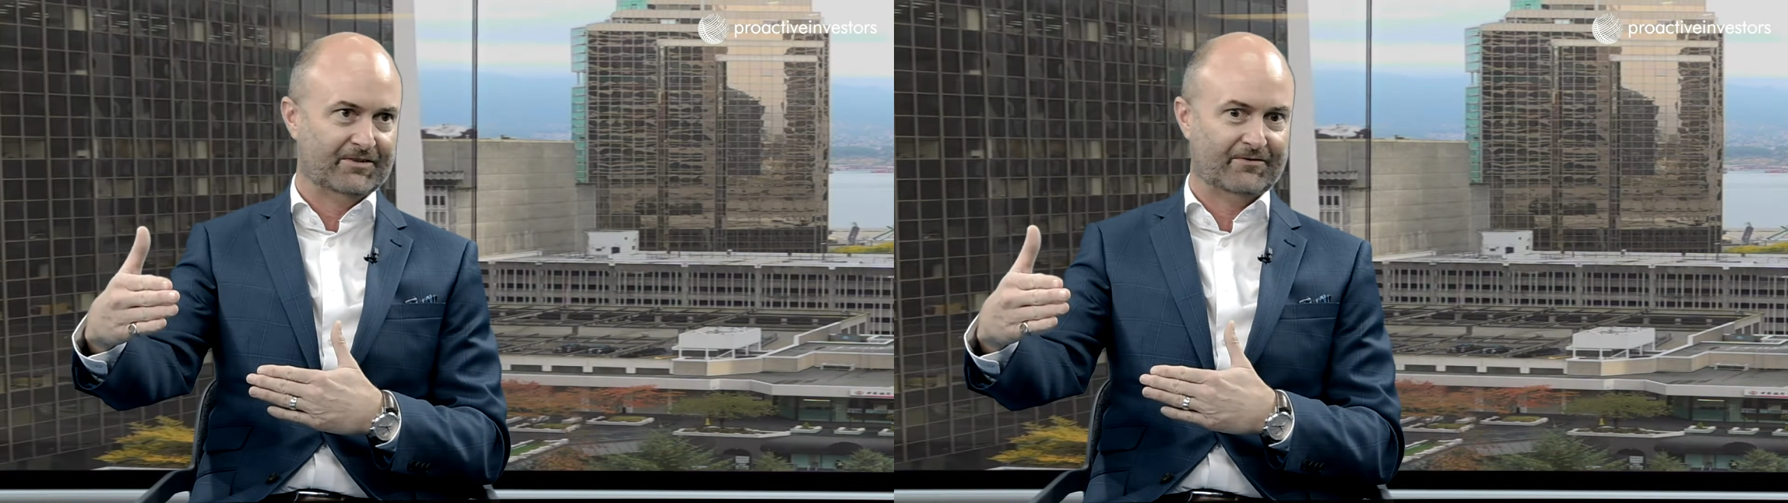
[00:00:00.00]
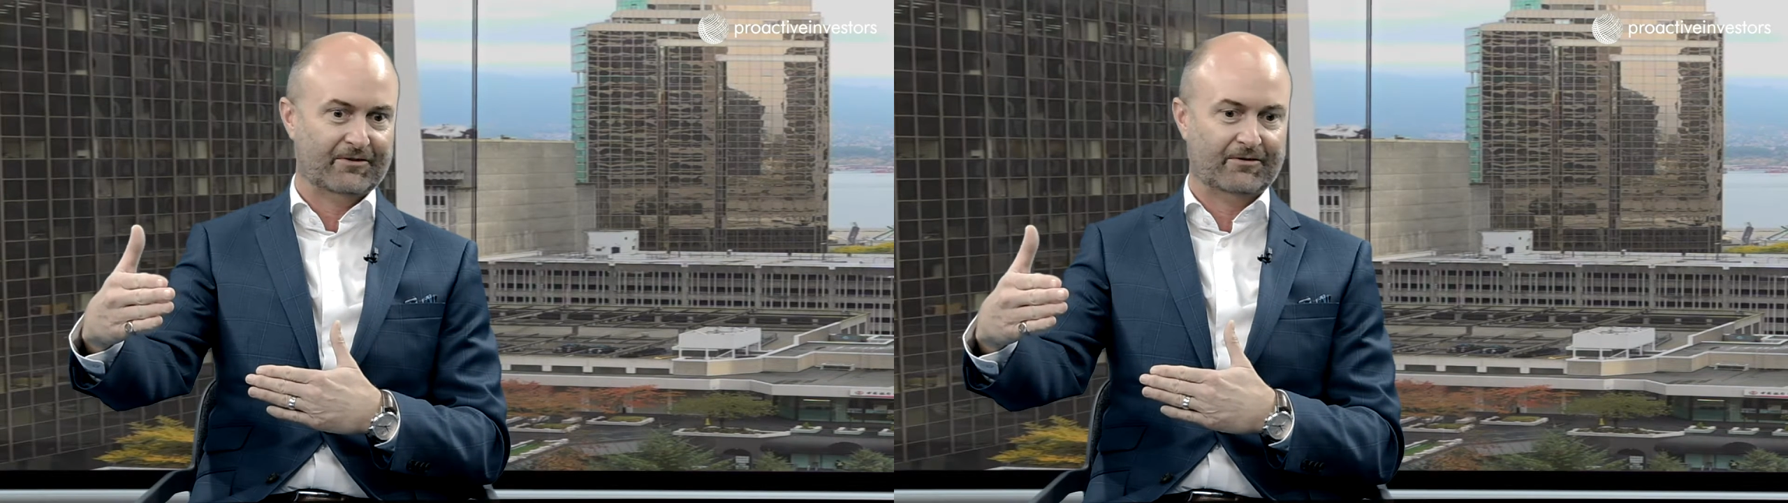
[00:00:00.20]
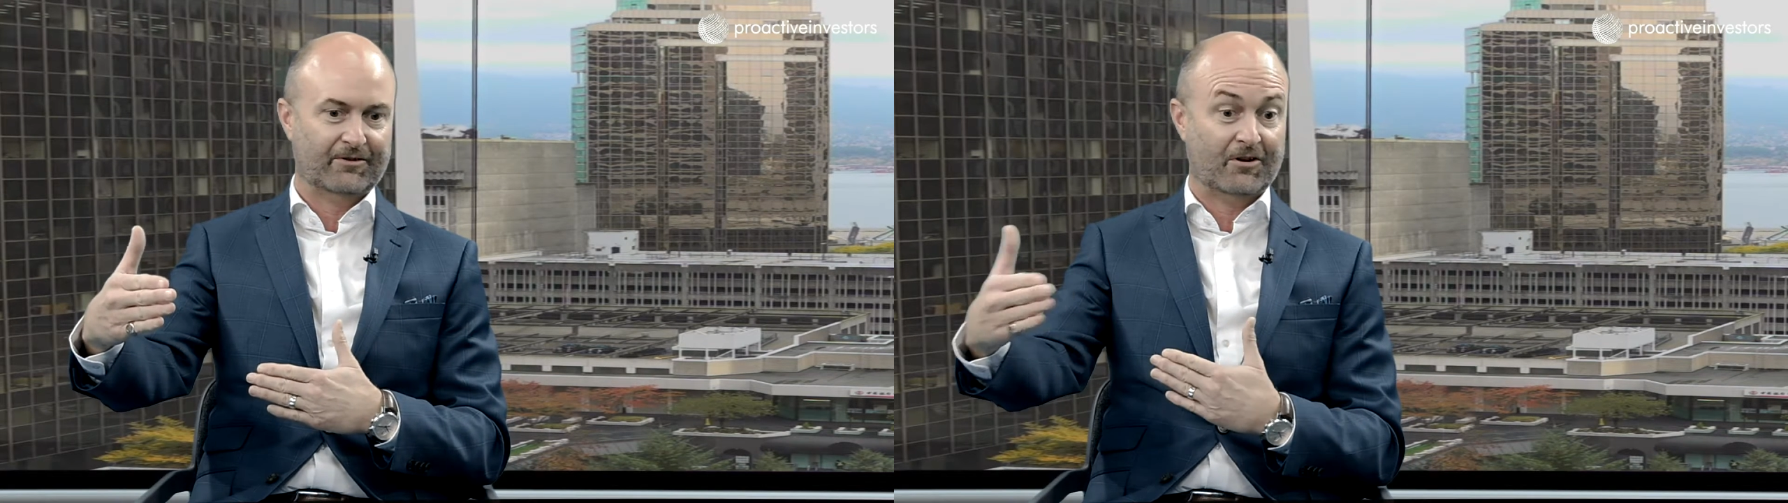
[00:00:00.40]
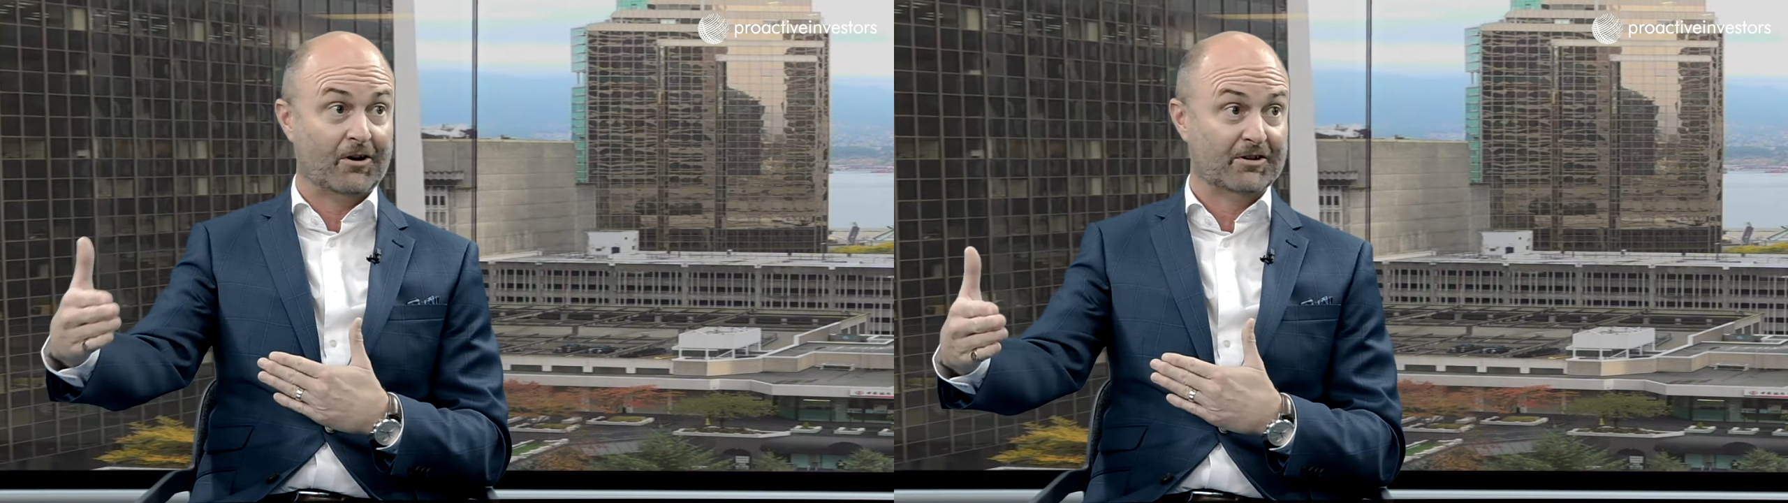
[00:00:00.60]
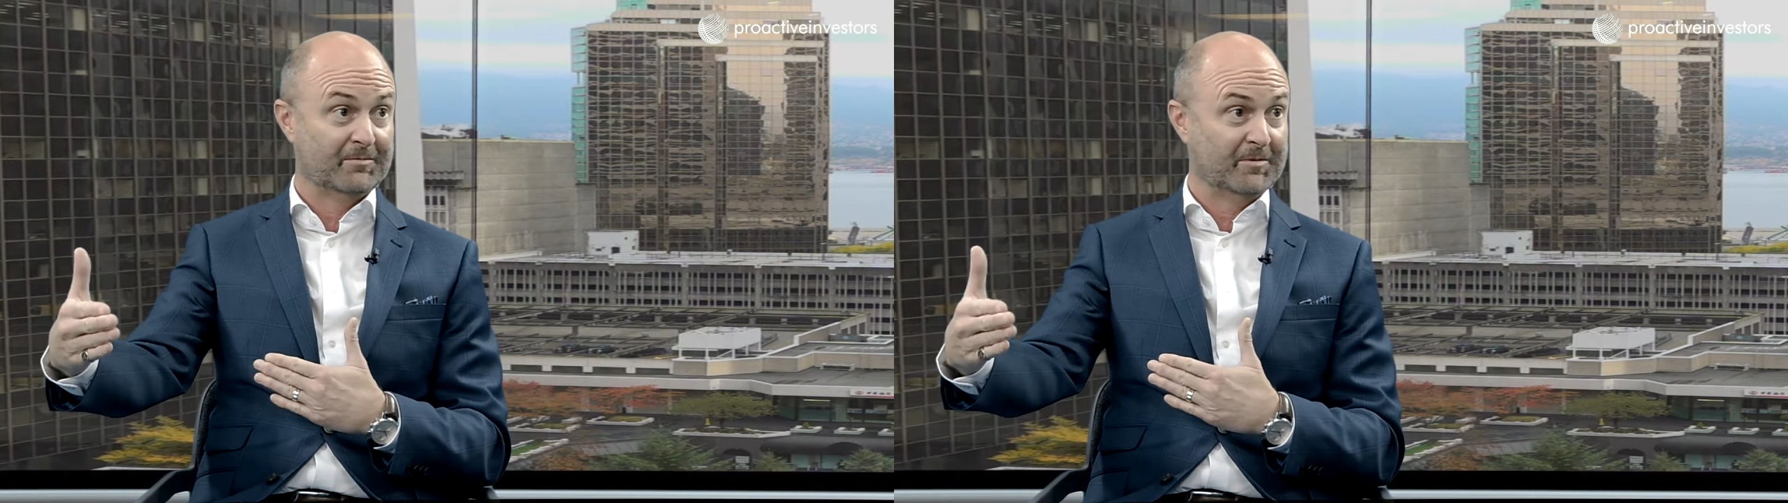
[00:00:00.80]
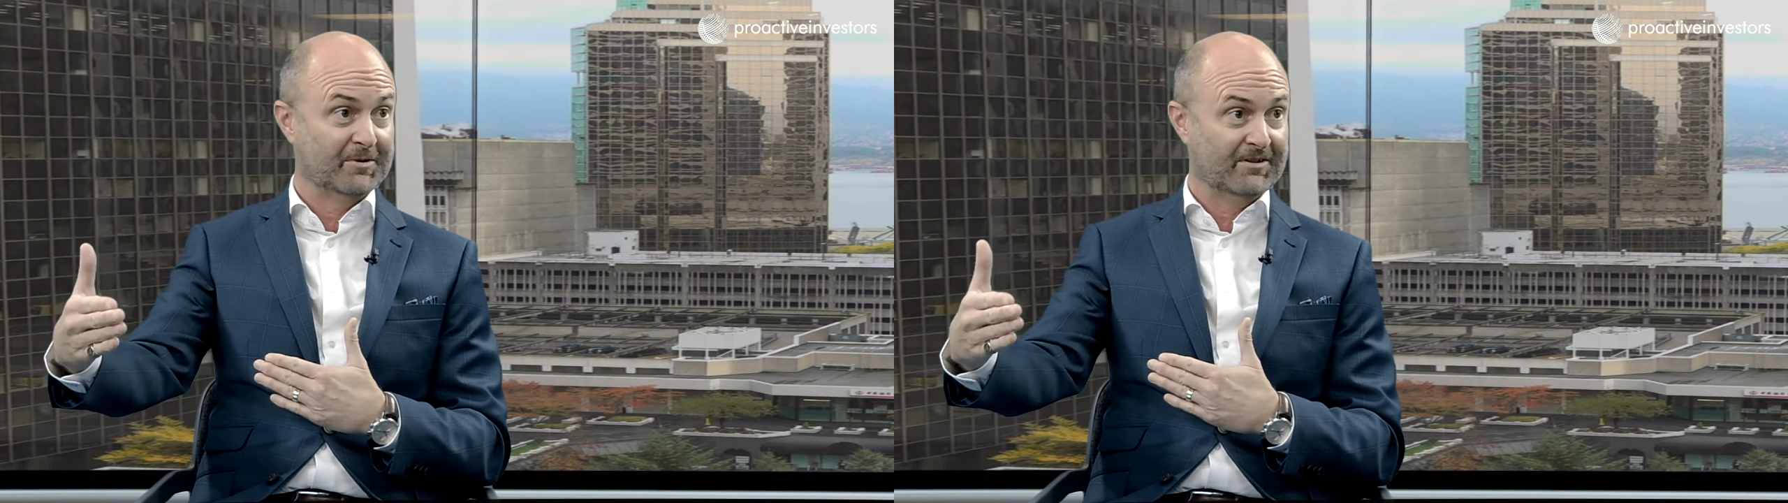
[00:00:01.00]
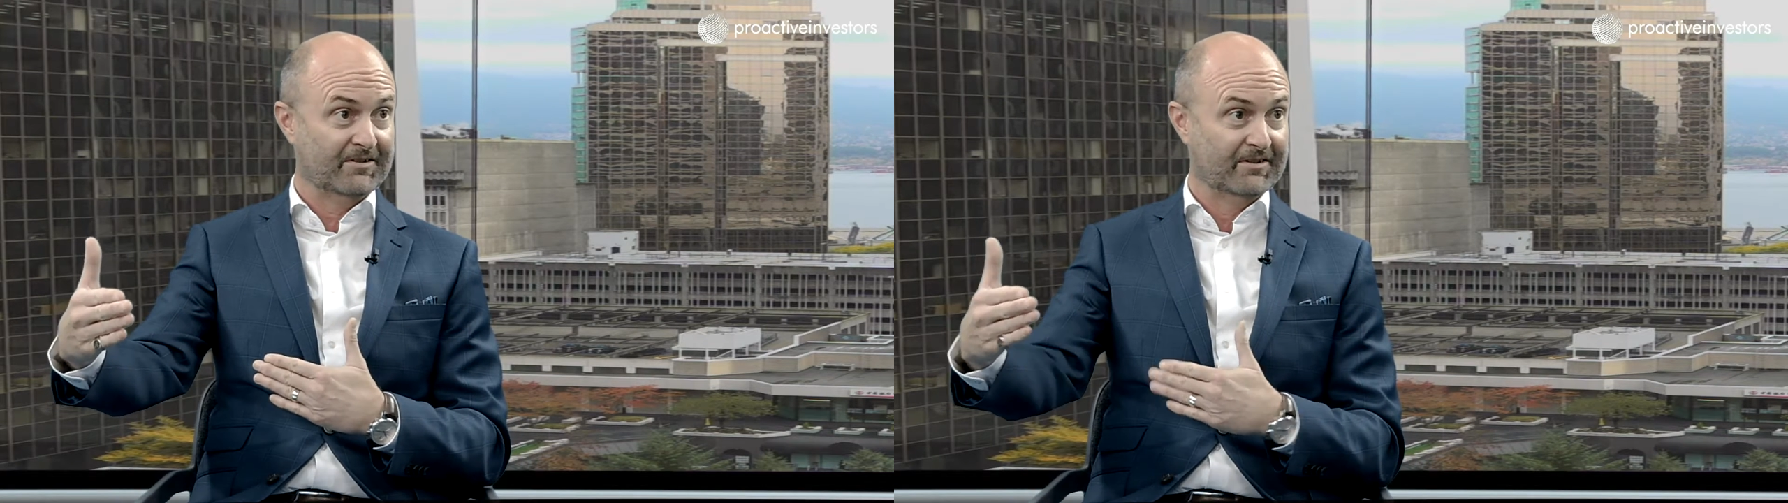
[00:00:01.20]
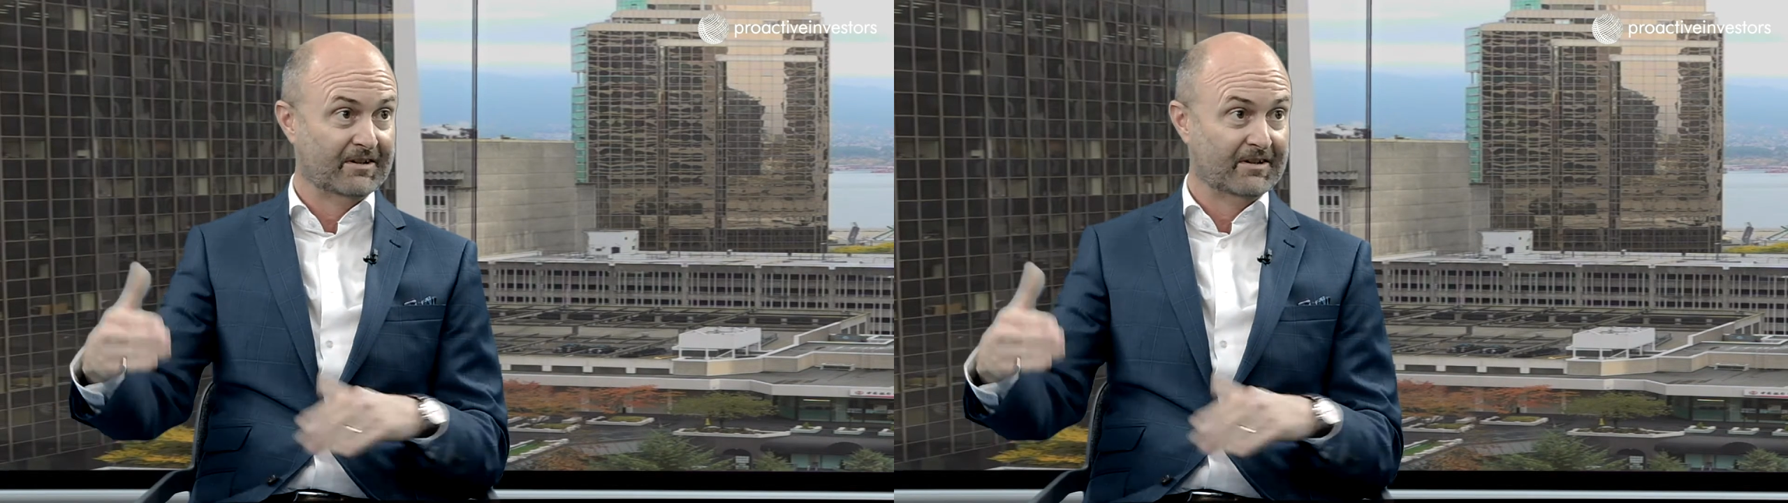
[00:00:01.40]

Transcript: for cars to be built.